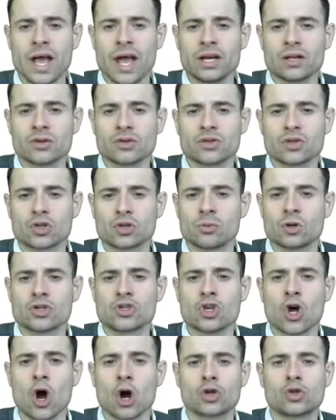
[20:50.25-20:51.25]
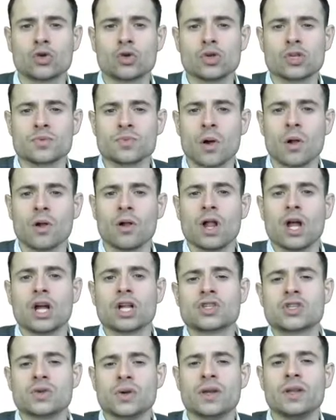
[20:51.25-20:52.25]
and consumers are too small
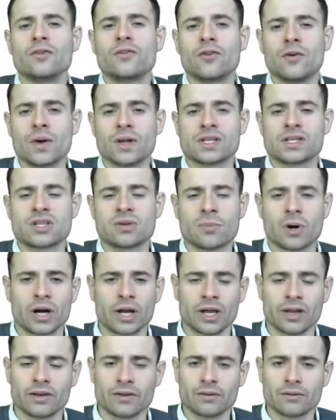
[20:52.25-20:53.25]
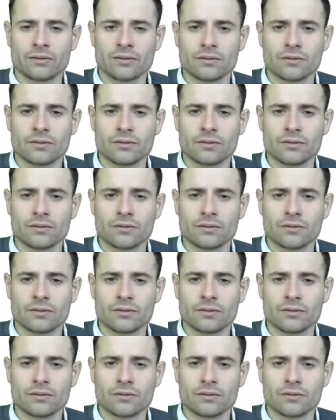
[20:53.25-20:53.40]
to influence the market.